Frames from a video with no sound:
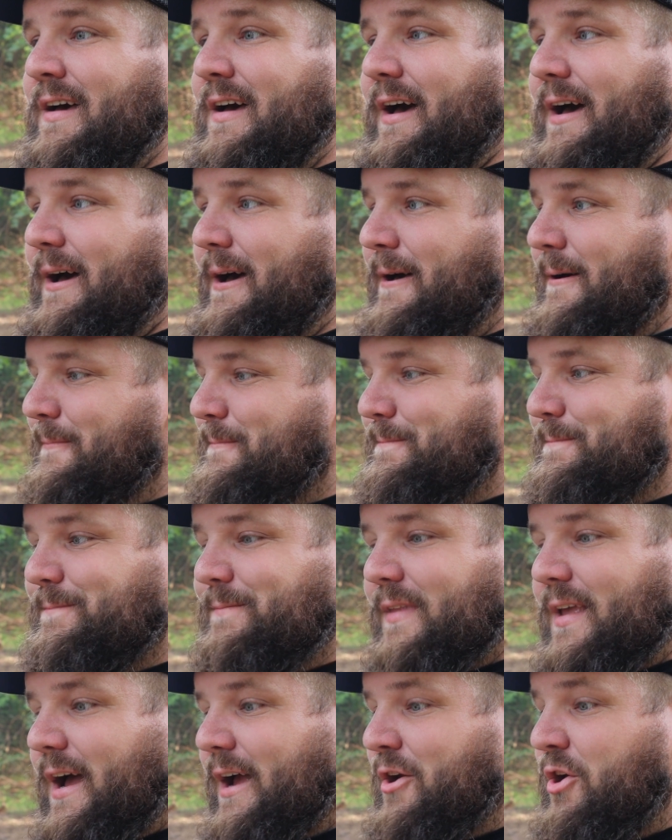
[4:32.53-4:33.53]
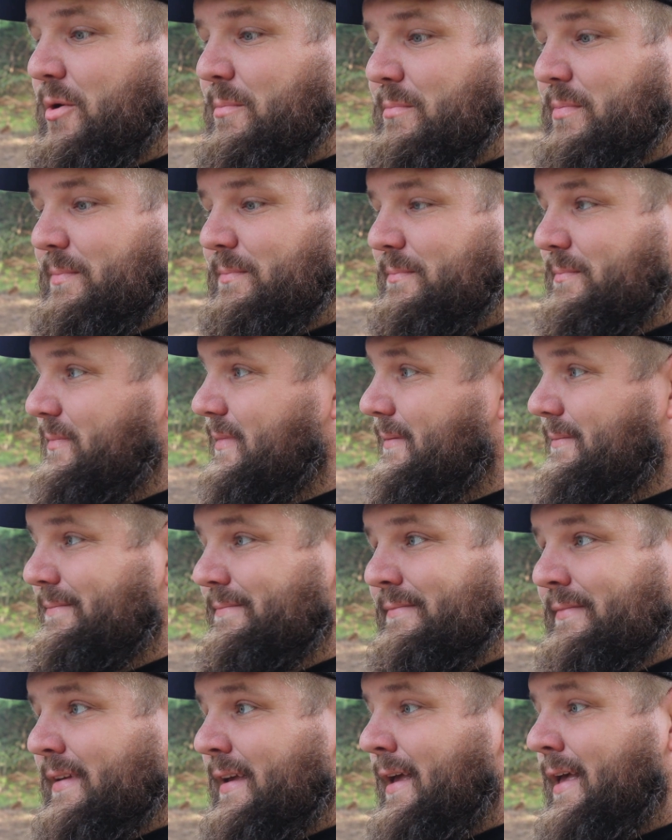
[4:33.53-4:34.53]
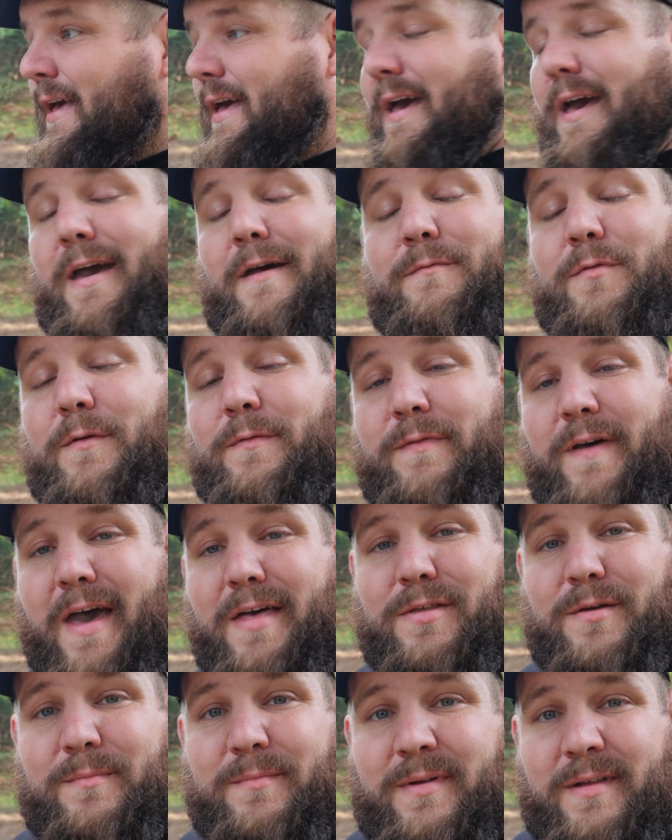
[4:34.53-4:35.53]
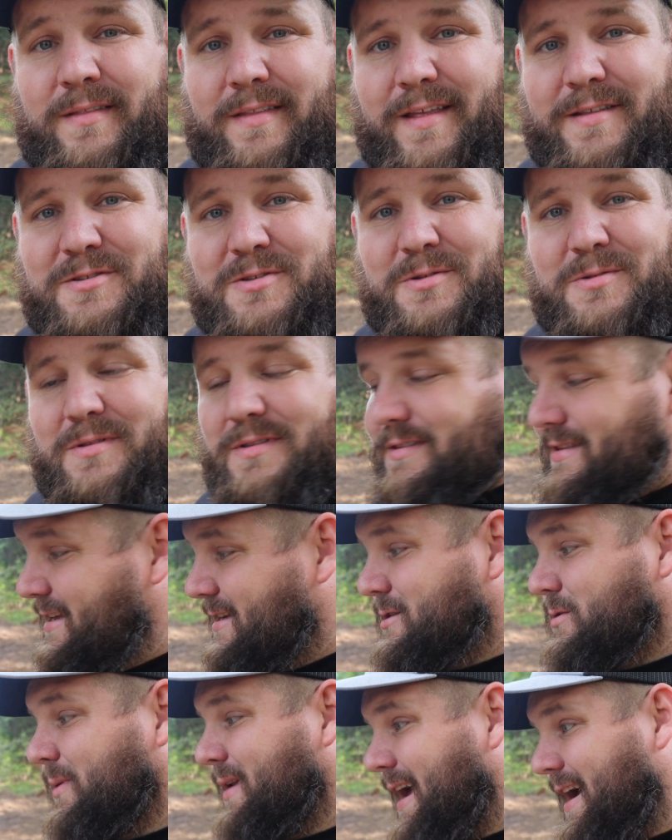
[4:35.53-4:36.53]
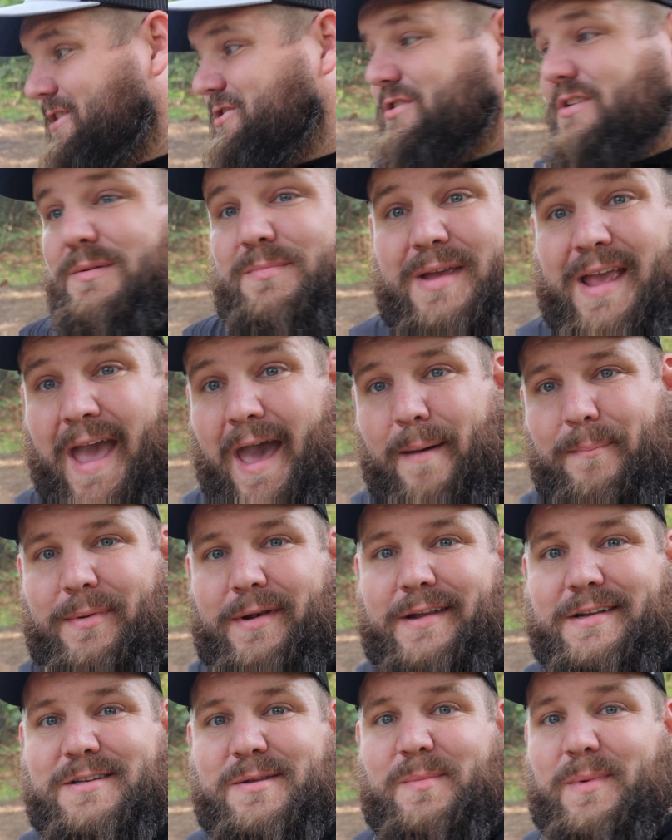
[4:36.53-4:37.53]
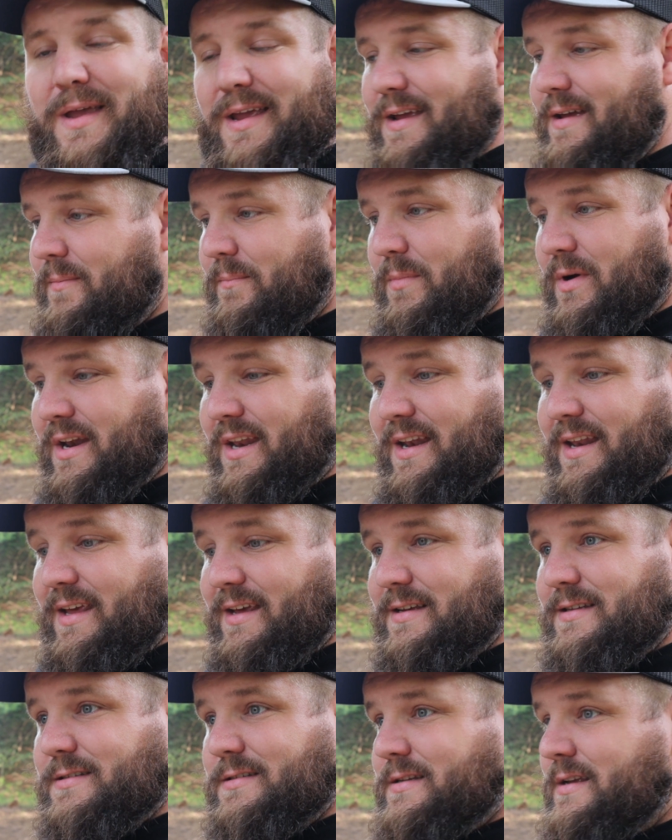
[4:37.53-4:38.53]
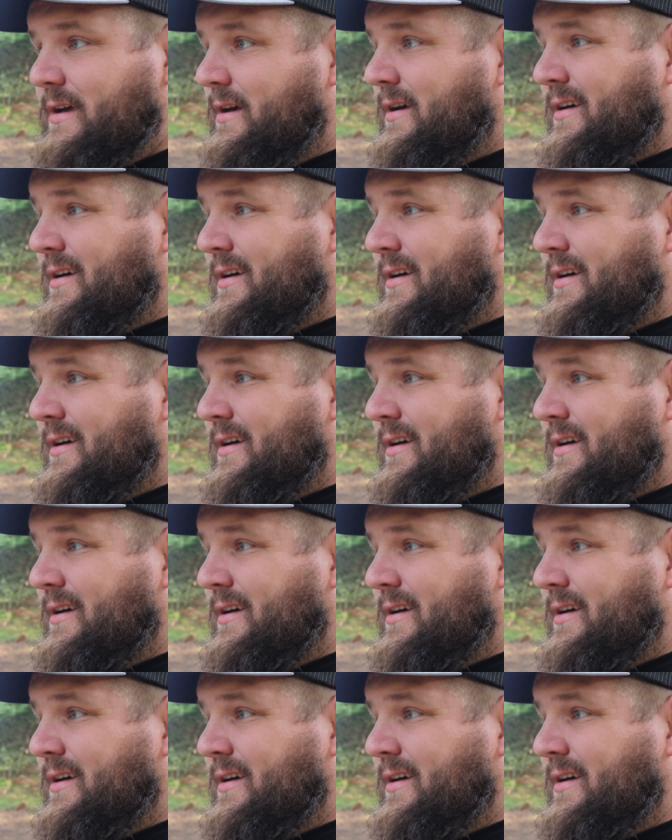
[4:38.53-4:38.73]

I couldn't ever fathom that this would actually be happening to me, but it is.